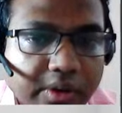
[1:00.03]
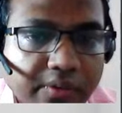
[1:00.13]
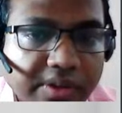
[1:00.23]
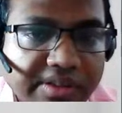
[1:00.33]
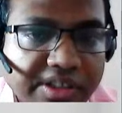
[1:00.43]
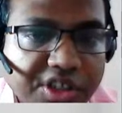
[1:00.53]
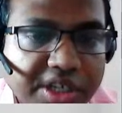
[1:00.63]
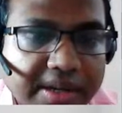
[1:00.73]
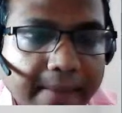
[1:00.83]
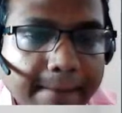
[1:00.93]
of
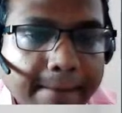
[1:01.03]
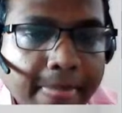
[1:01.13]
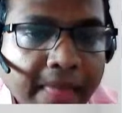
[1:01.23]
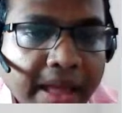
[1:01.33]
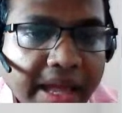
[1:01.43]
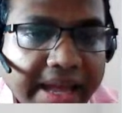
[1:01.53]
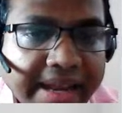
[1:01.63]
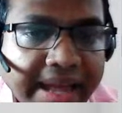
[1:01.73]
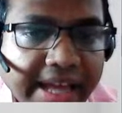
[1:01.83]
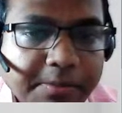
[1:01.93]
physician
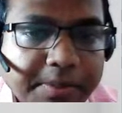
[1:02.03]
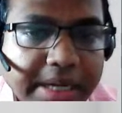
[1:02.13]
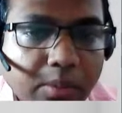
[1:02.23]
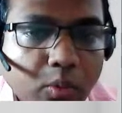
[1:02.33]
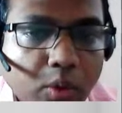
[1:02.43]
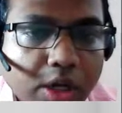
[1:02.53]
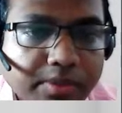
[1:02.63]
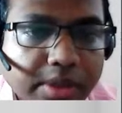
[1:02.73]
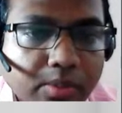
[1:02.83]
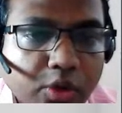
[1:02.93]
and has become one
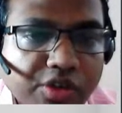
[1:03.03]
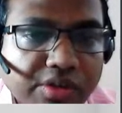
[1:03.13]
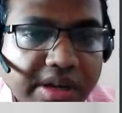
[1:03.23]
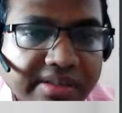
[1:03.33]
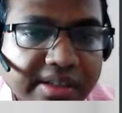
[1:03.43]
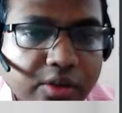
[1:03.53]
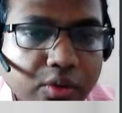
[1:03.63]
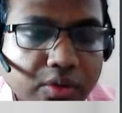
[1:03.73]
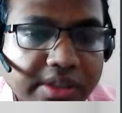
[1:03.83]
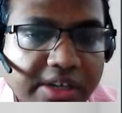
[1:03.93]
of the most trusted
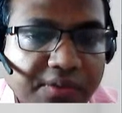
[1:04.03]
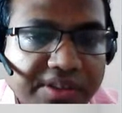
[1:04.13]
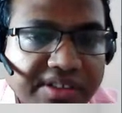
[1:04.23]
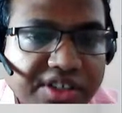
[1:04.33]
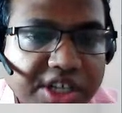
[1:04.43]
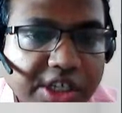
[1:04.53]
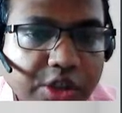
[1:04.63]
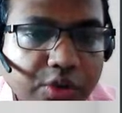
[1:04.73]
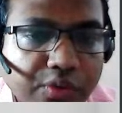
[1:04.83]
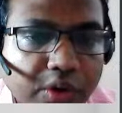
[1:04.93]
tools that physicians
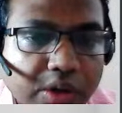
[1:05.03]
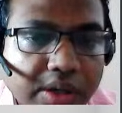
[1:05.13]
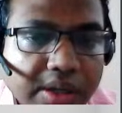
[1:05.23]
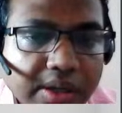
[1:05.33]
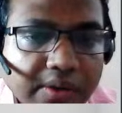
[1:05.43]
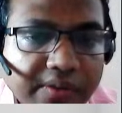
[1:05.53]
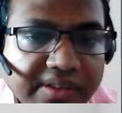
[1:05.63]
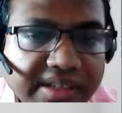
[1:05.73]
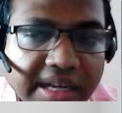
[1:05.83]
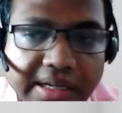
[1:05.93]
use for
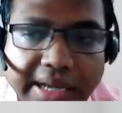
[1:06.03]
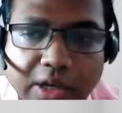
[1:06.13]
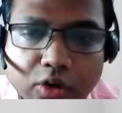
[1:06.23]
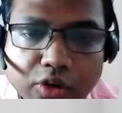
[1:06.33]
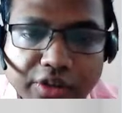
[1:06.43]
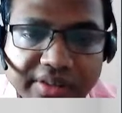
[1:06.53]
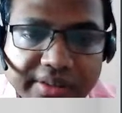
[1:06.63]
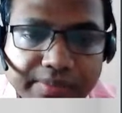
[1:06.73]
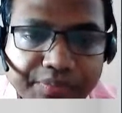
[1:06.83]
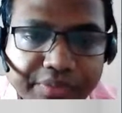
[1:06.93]
physical
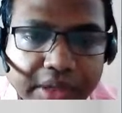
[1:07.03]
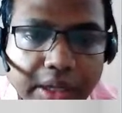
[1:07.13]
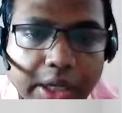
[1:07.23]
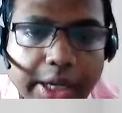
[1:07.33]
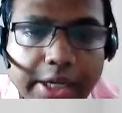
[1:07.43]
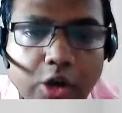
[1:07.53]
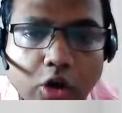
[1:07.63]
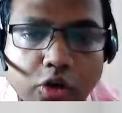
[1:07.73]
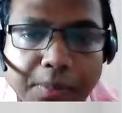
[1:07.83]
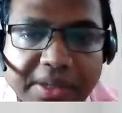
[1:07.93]
diagnosis. A
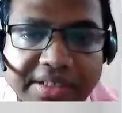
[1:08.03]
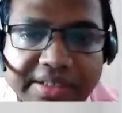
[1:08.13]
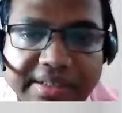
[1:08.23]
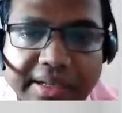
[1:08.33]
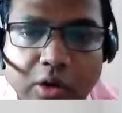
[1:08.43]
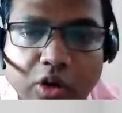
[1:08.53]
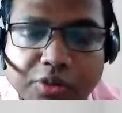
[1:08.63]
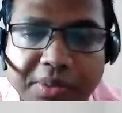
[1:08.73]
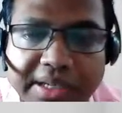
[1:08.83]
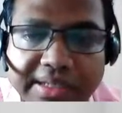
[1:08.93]
doctor, patients, and a
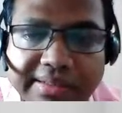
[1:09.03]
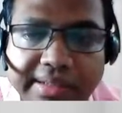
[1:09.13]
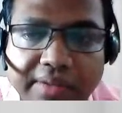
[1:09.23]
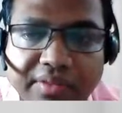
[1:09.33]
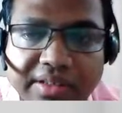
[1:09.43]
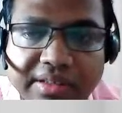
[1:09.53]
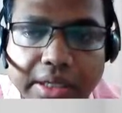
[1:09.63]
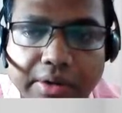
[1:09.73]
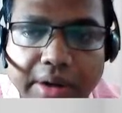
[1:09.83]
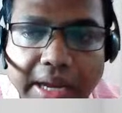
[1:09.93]
hospital staff is
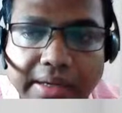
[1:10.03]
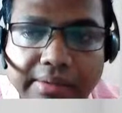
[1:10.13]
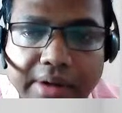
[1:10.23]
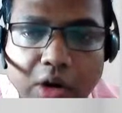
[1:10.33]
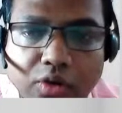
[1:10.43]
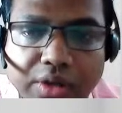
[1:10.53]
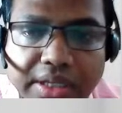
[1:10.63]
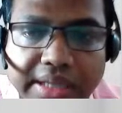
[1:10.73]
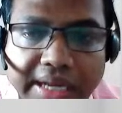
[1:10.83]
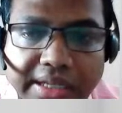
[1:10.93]
grand round
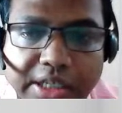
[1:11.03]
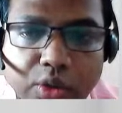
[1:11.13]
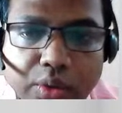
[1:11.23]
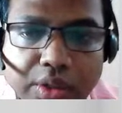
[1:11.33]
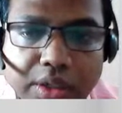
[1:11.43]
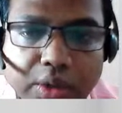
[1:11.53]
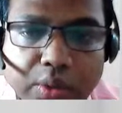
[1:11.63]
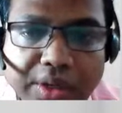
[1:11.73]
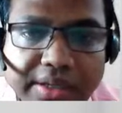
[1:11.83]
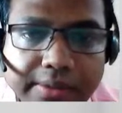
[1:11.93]
in
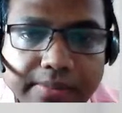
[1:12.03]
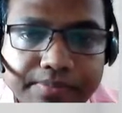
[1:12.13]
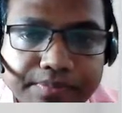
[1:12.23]
1920.